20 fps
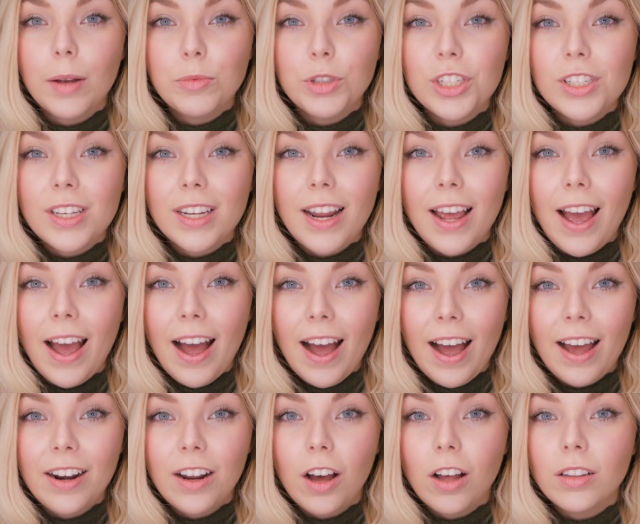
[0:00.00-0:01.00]
I'm just gonna
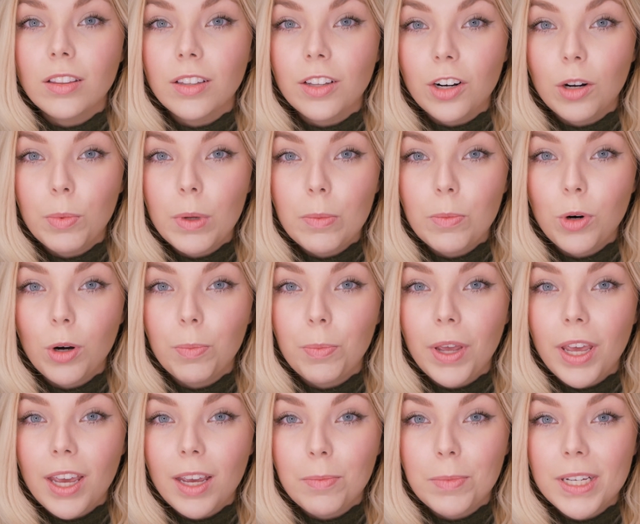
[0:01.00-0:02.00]
add a little bit more
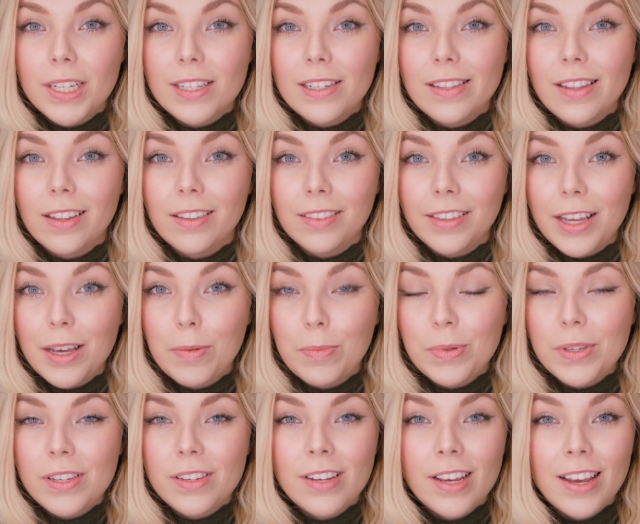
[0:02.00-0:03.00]
pigment to the
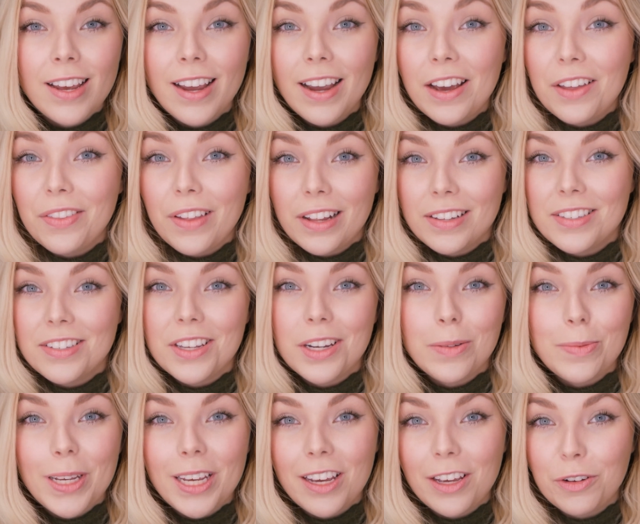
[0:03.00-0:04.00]
lips and that's
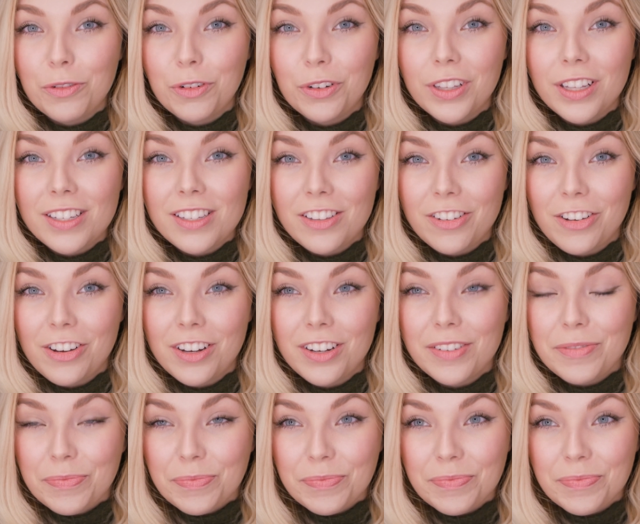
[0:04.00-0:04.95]
gonna be it for this look.